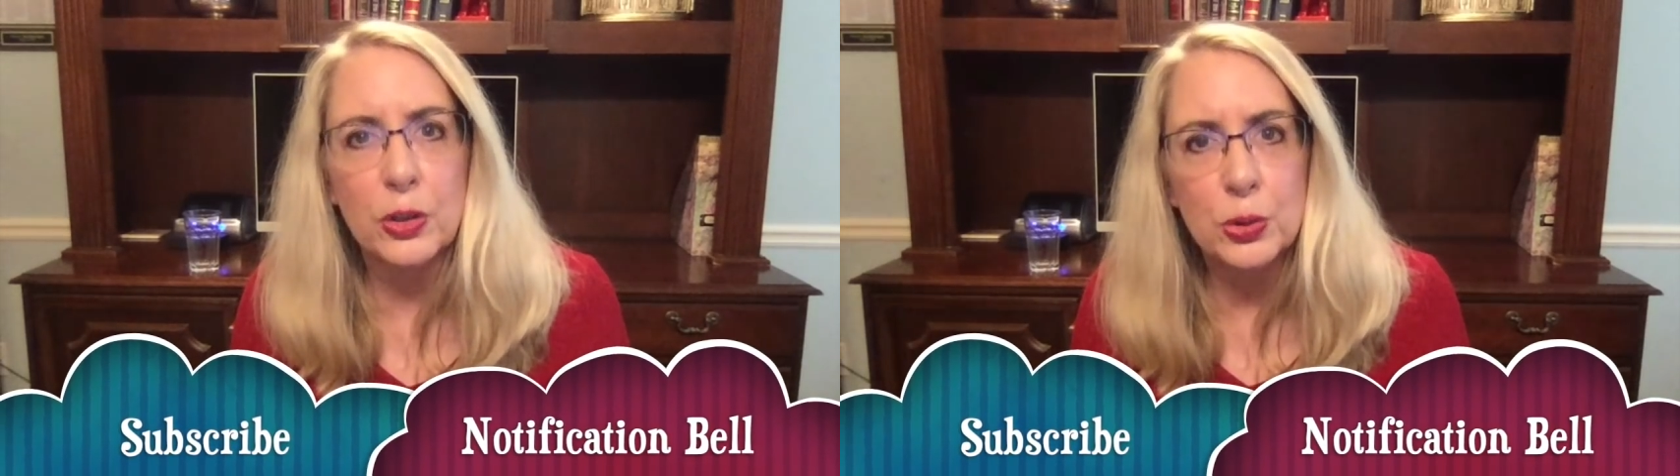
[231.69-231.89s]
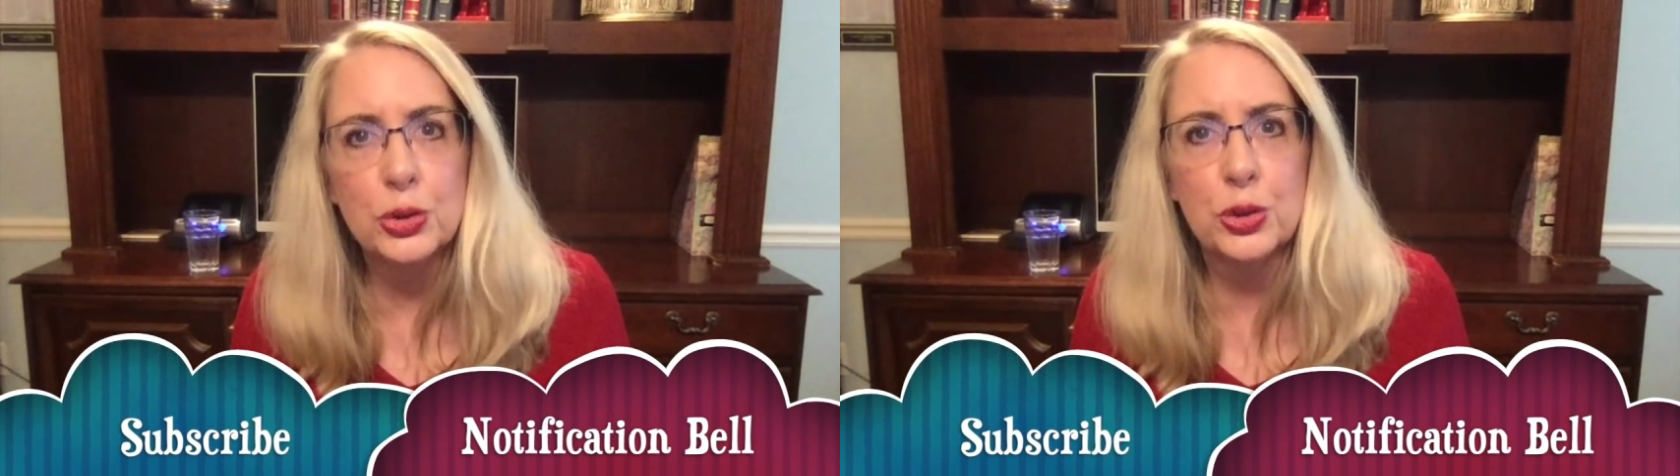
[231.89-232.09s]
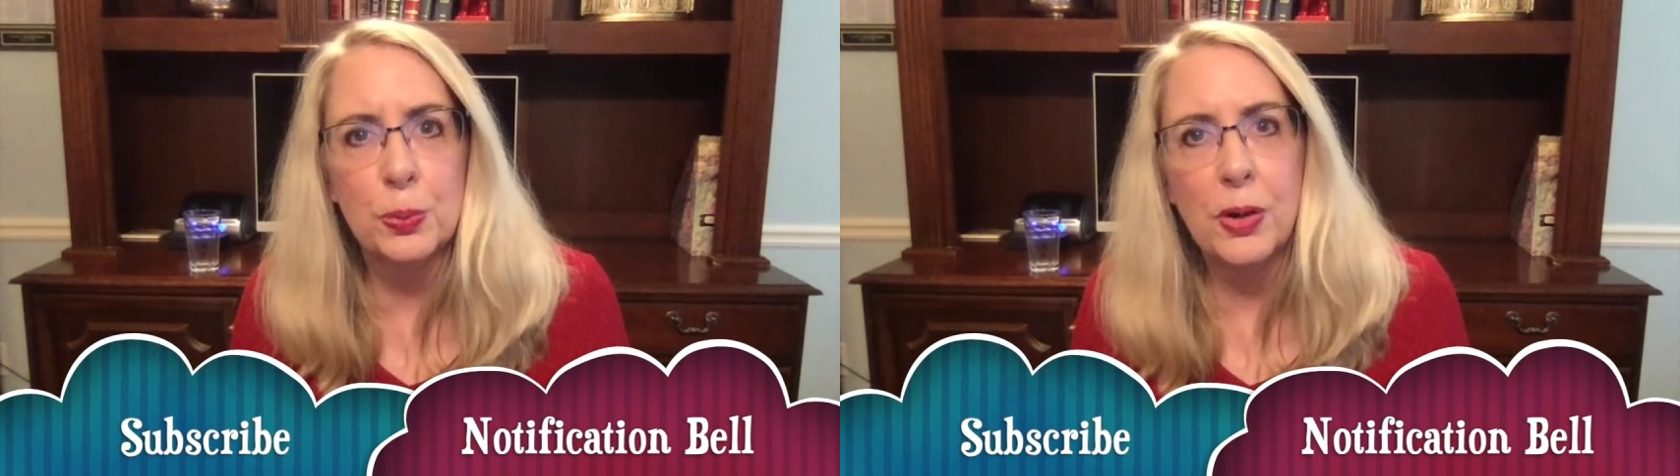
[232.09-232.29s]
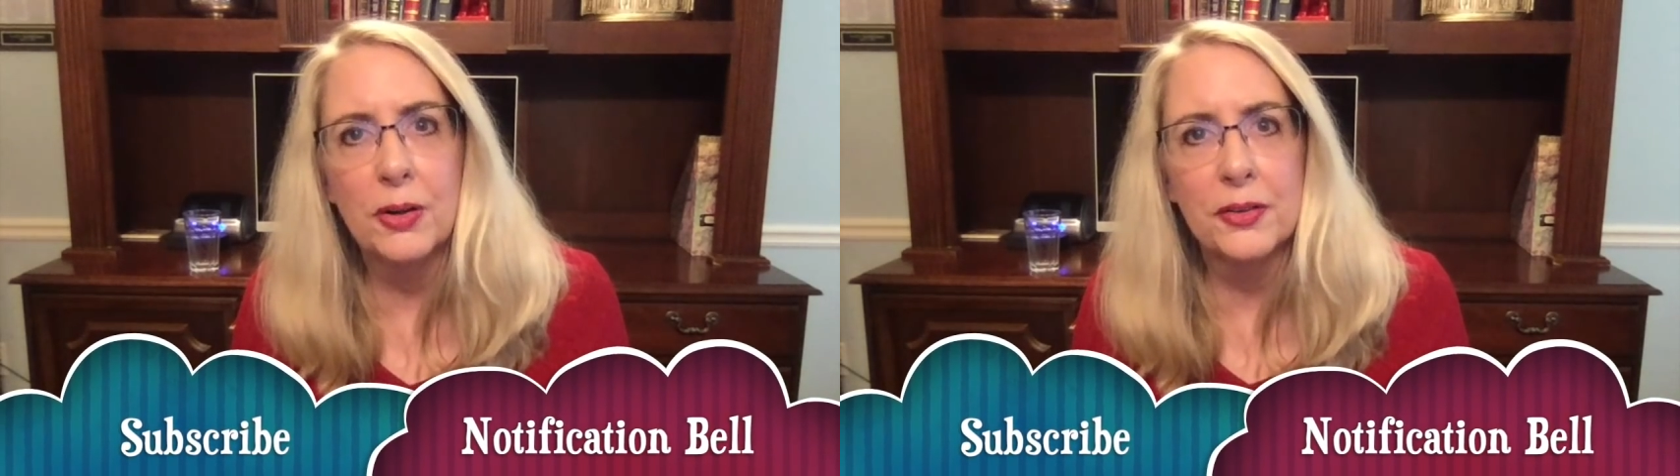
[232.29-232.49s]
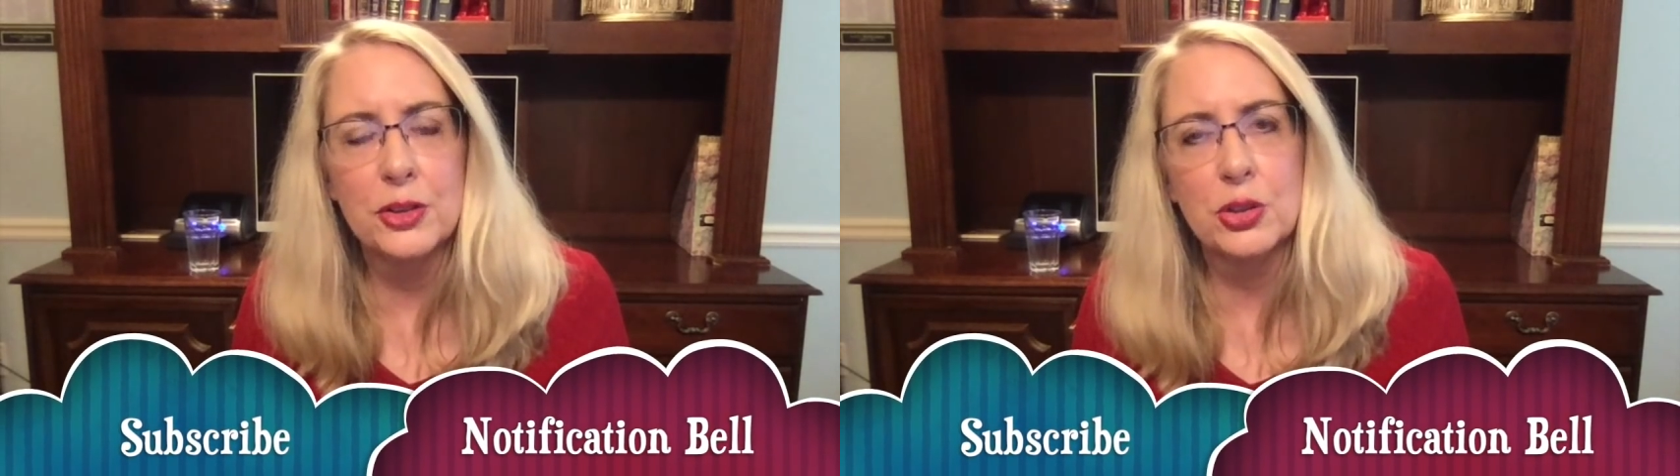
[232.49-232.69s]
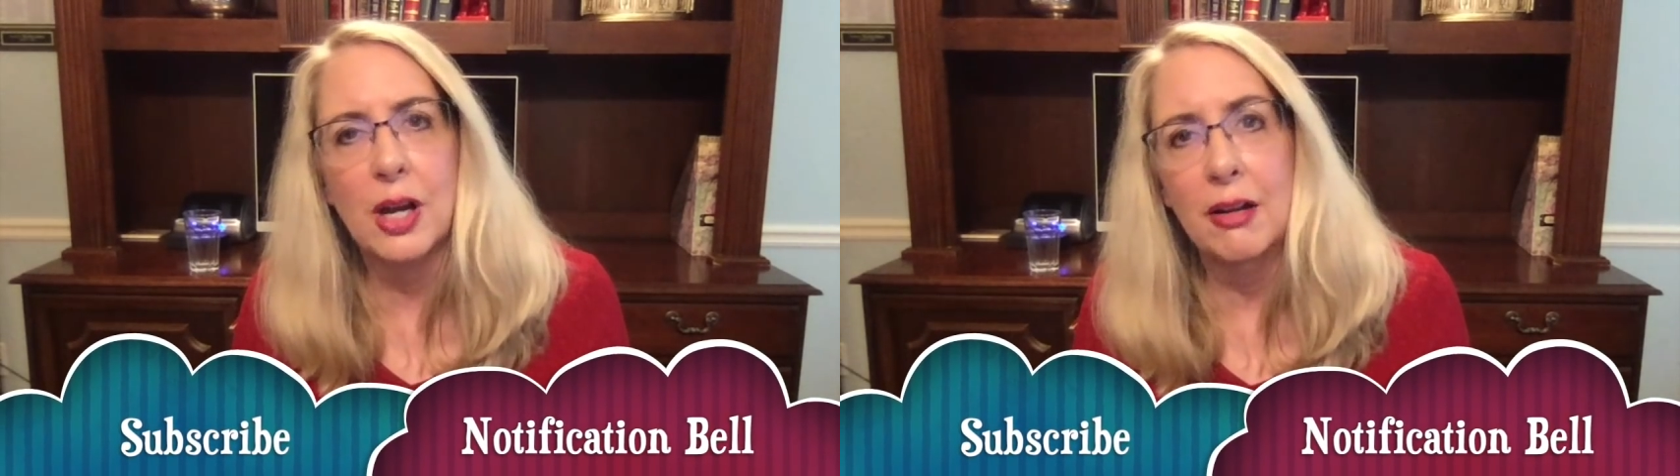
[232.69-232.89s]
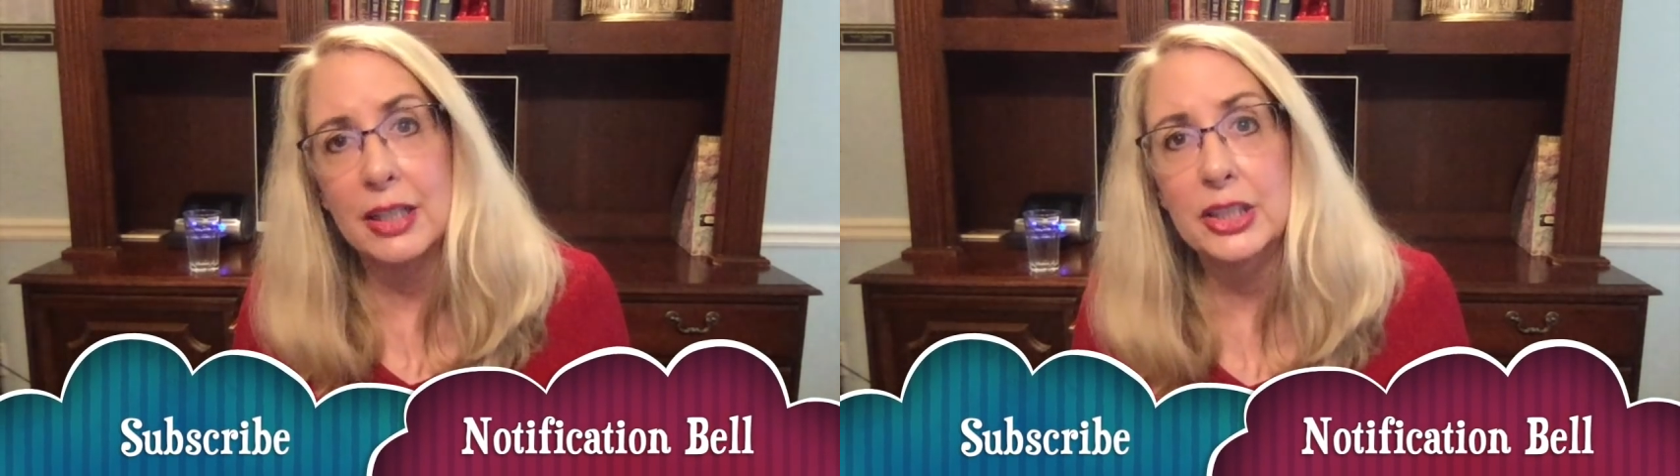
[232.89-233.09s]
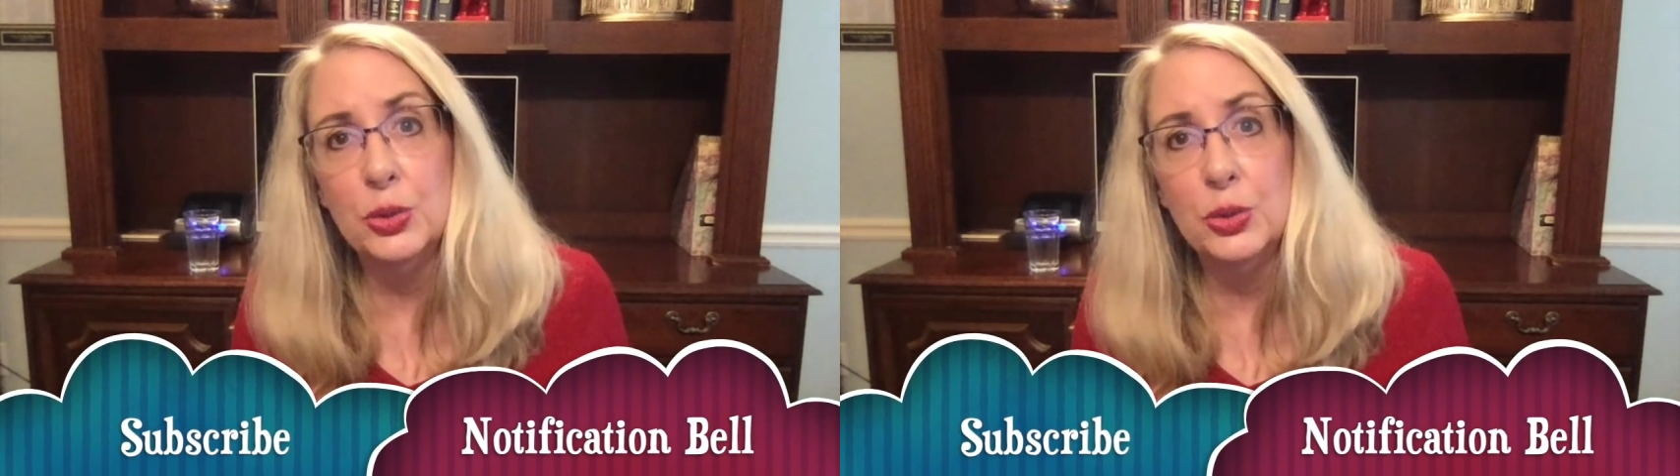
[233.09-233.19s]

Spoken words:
crucial part of the trial and